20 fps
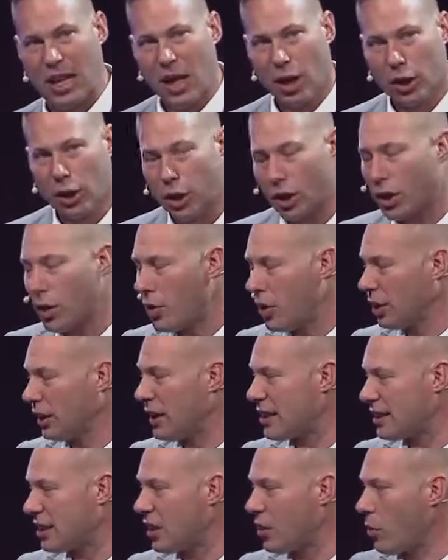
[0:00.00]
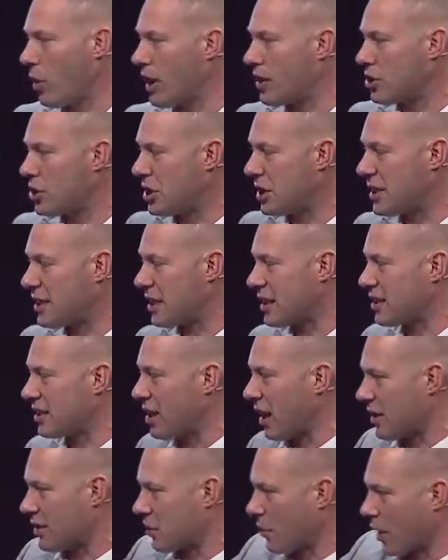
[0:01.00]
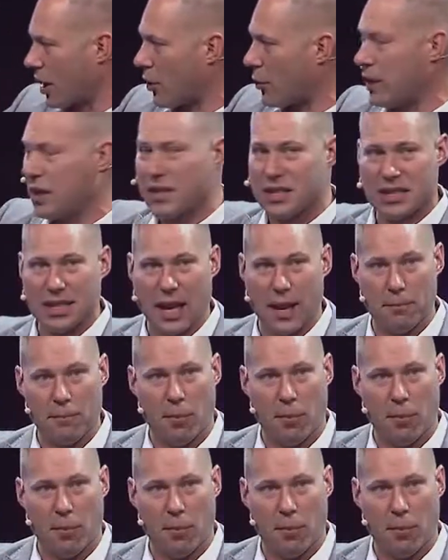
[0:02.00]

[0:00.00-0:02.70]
Listen to what Jesus does. We're going to read this again.